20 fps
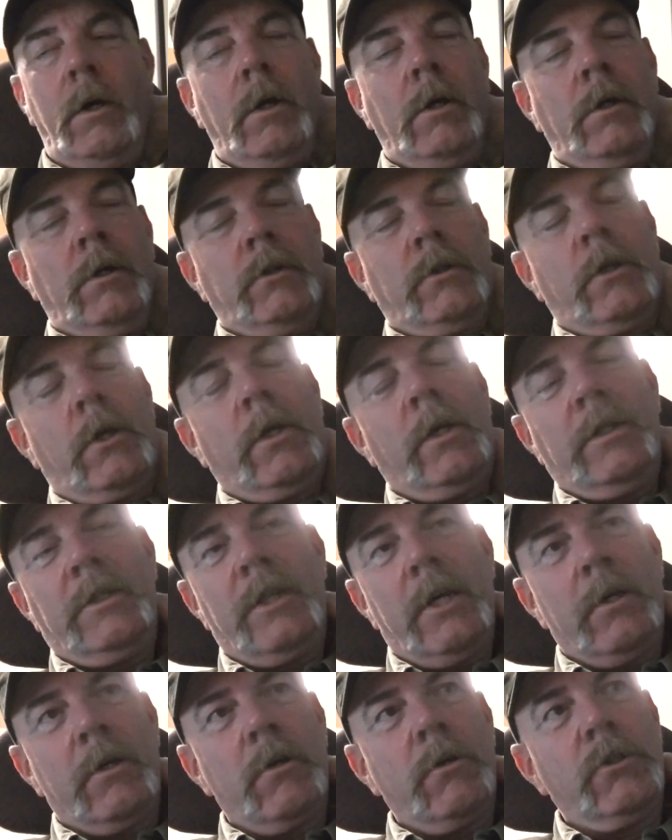So they
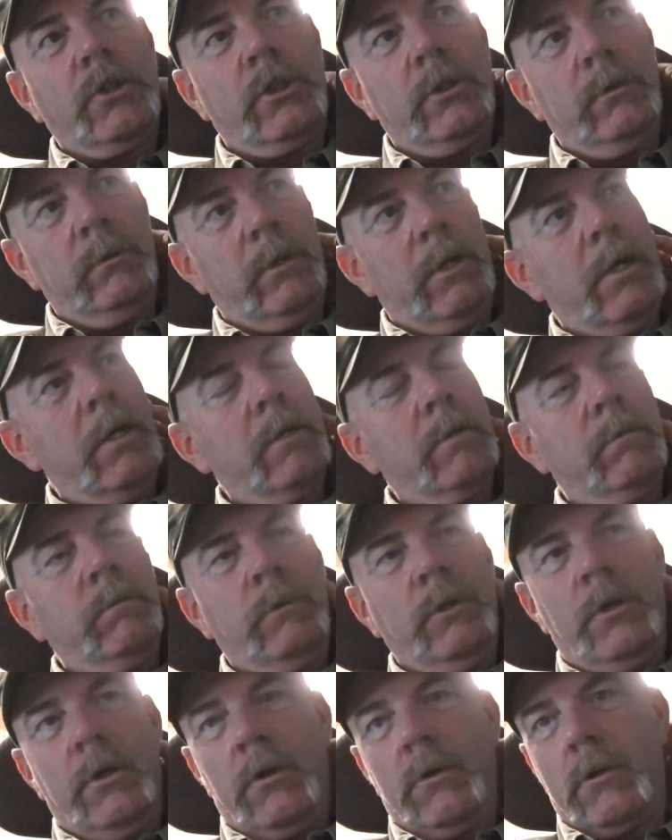said, go,
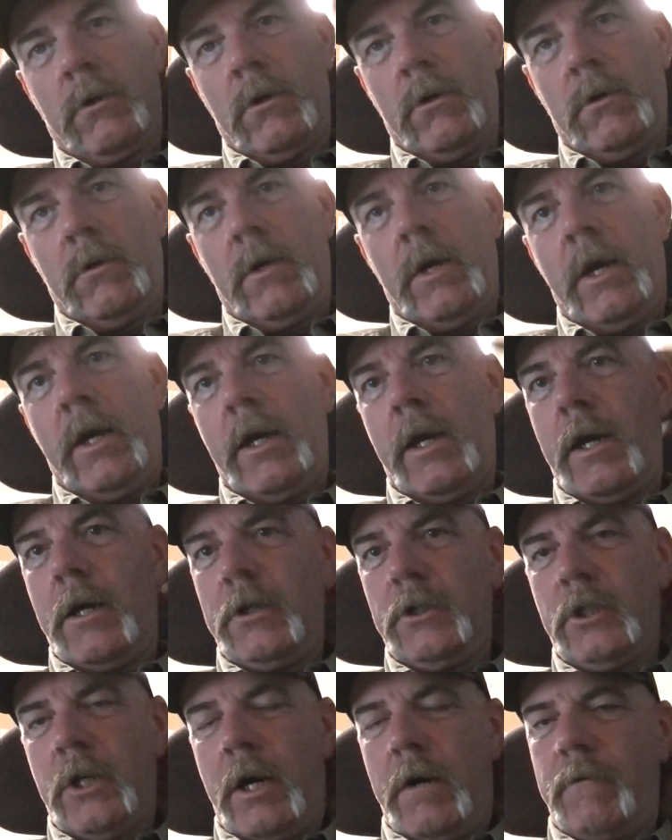go hang
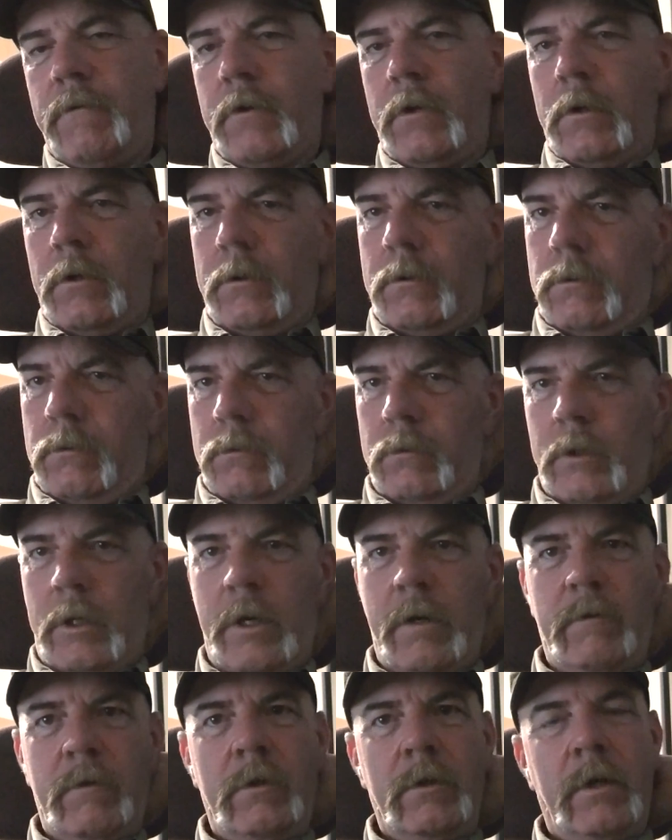out, shop for
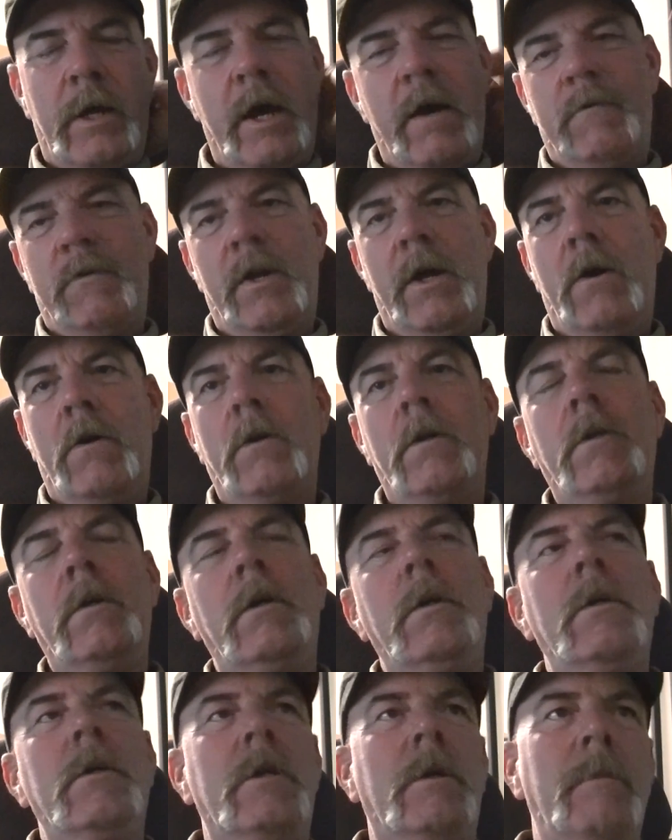whatever, half an hour.
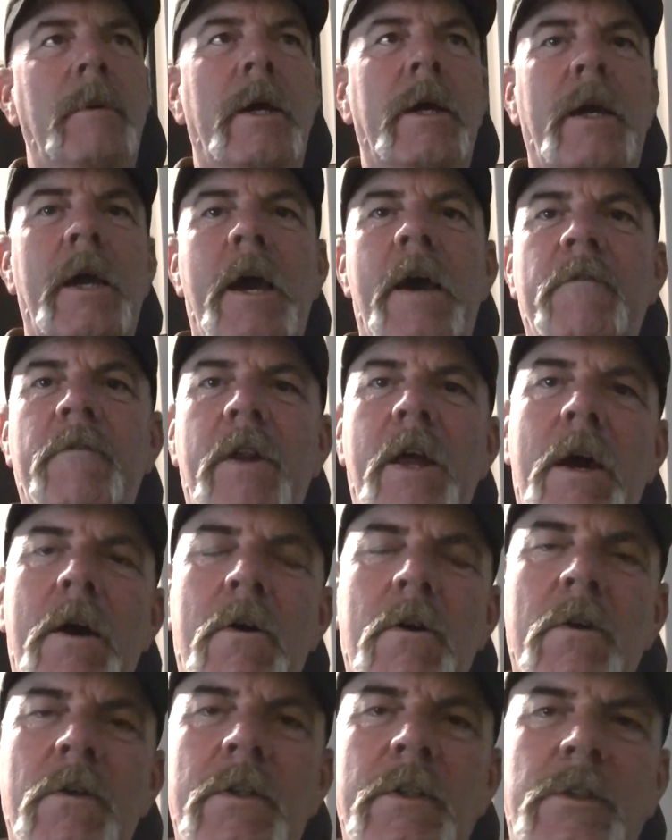Come back in half an
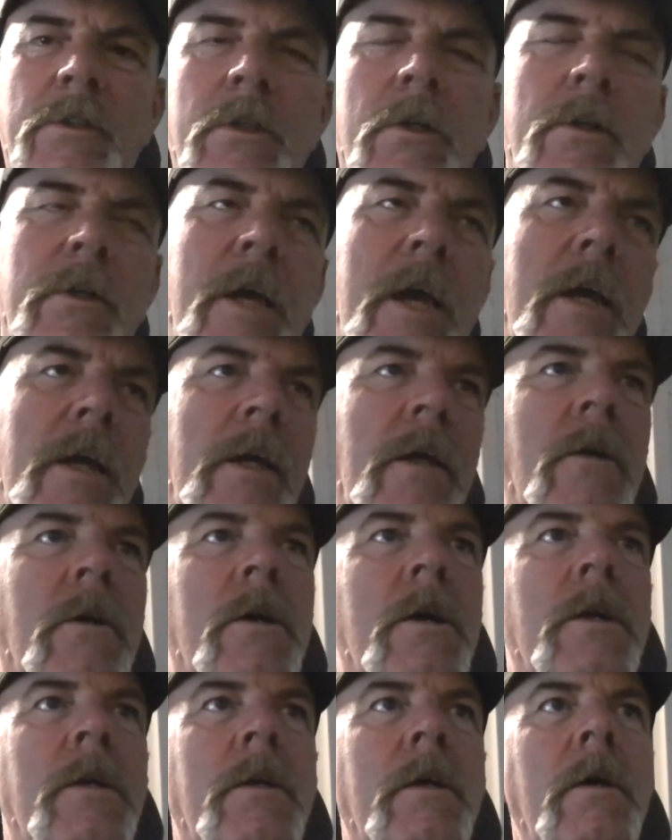hour. They still can't get
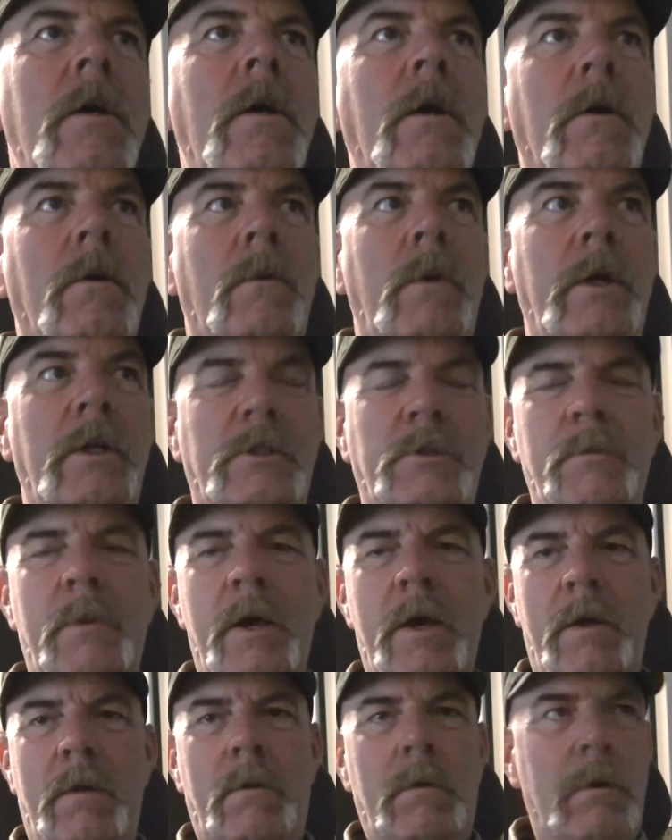on. We had
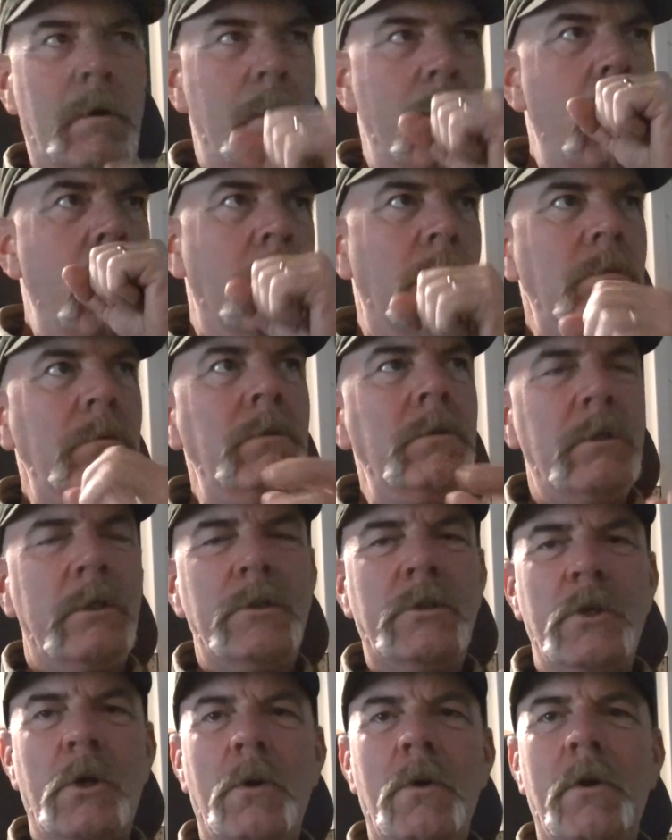spent a
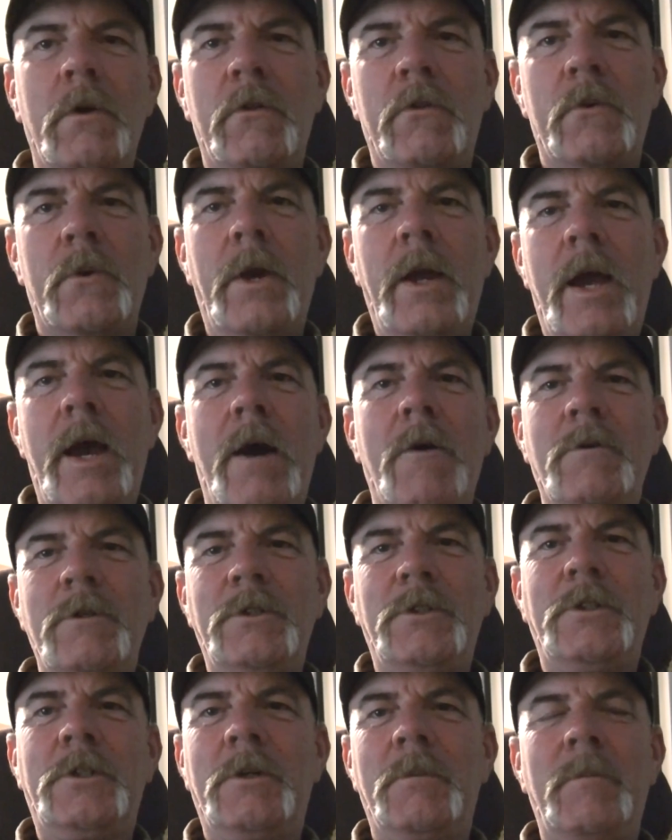total of 3
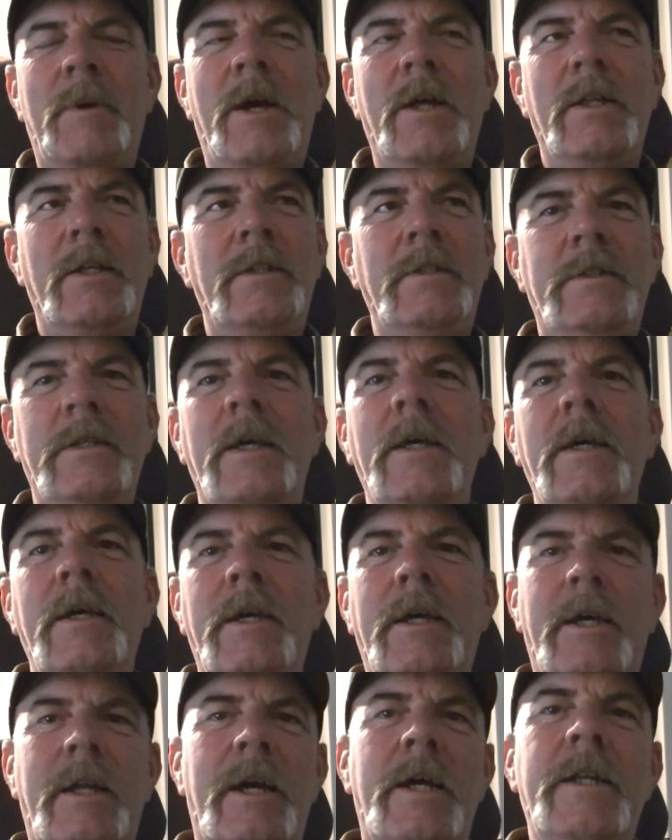hours at Cabela's,
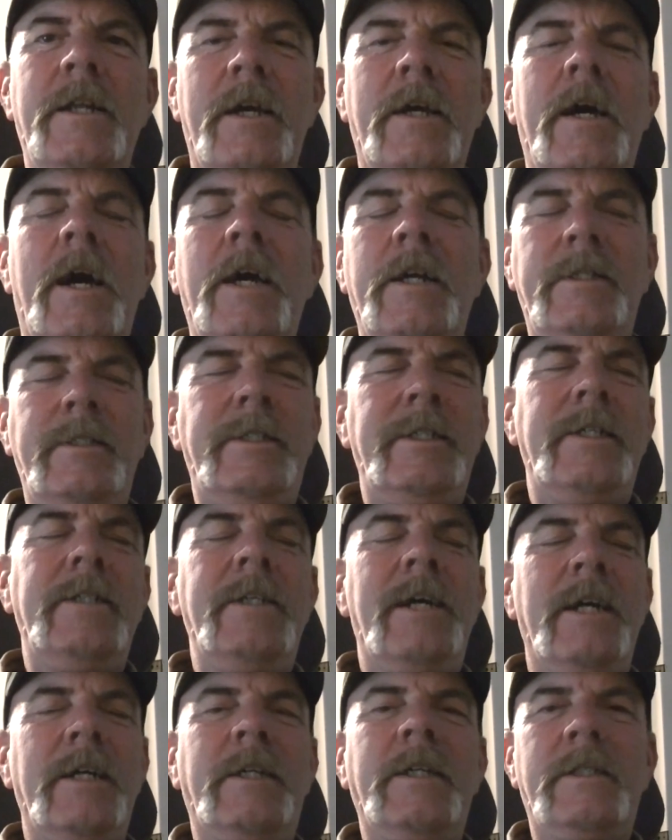and I did
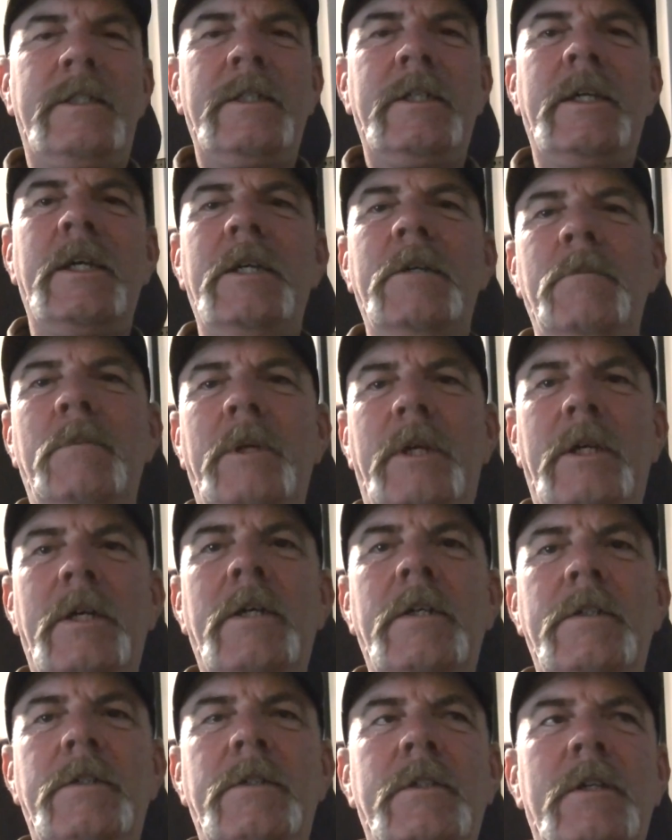not get the gun
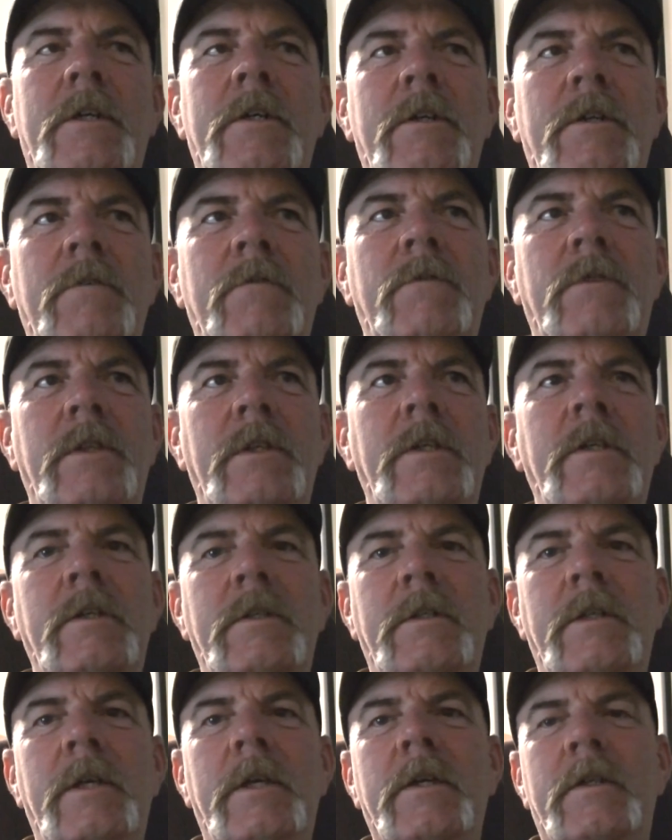because of the
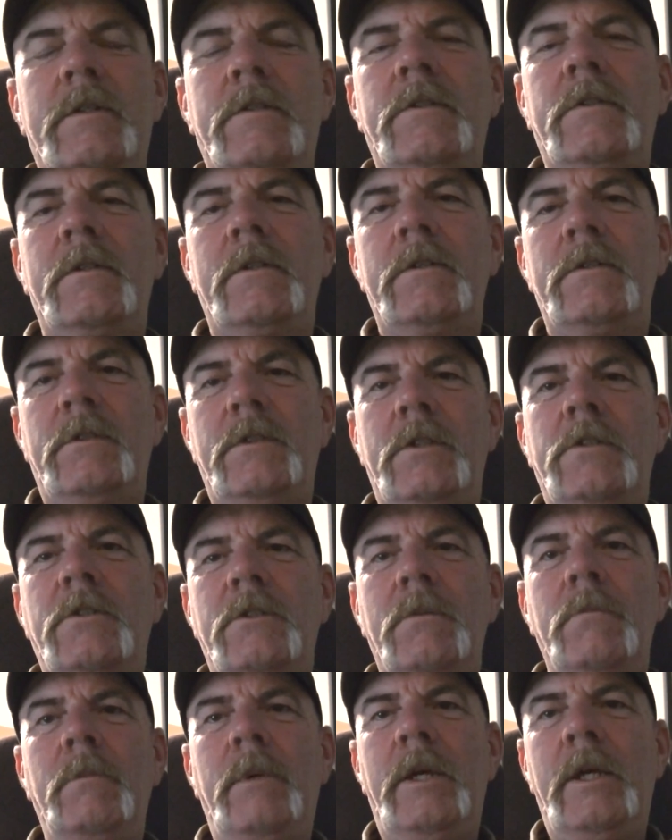NICS
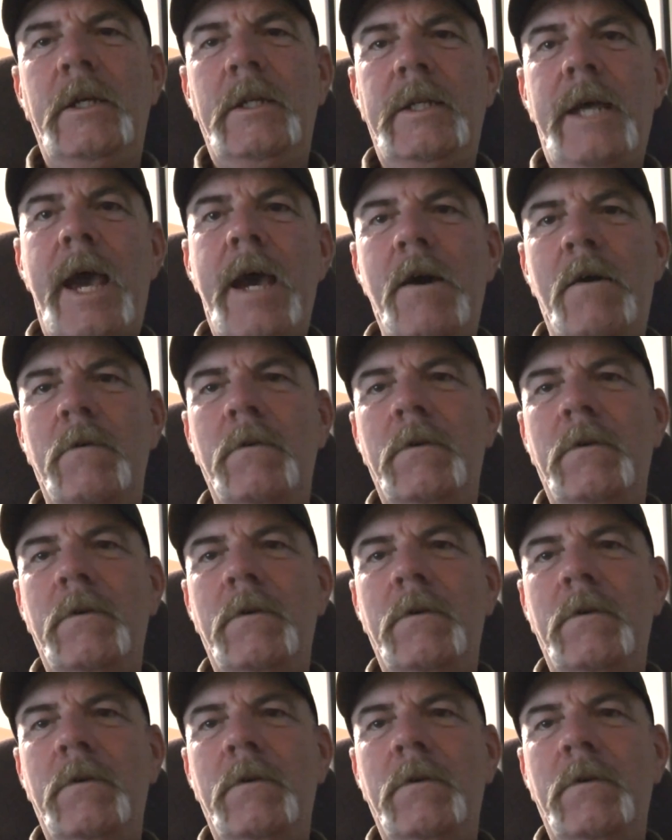system being down.